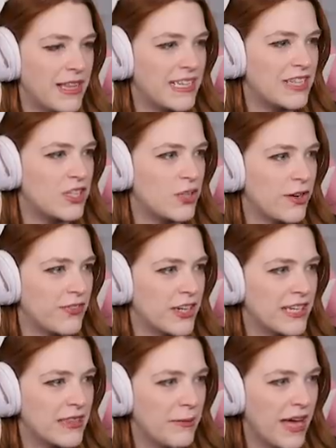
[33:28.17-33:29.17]
Bentley, did you ever
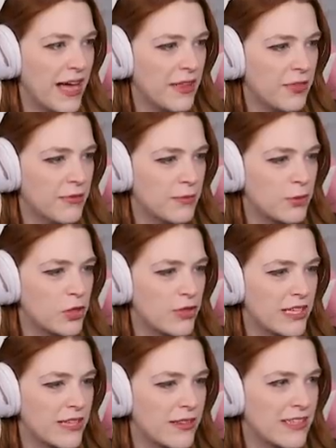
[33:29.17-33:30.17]
get the bath from Judith?